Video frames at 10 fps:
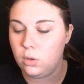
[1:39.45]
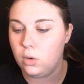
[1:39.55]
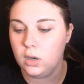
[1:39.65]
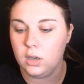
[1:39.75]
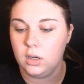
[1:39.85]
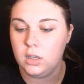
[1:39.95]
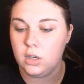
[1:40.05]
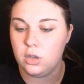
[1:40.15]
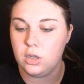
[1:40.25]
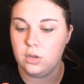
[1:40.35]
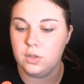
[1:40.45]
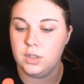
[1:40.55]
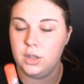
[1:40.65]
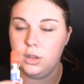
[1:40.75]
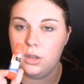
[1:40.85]
or you can use
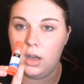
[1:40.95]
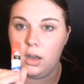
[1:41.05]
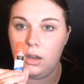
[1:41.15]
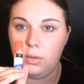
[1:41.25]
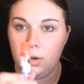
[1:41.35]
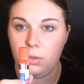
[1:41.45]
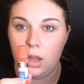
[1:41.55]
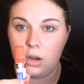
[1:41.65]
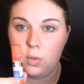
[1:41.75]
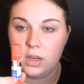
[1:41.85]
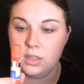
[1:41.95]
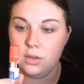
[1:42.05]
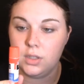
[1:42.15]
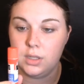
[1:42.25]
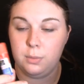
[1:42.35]
what a lot of queens
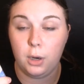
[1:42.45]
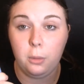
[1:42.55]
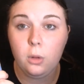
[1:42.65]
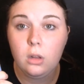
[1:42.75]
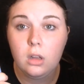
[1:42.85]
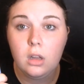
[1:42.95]
use is purple,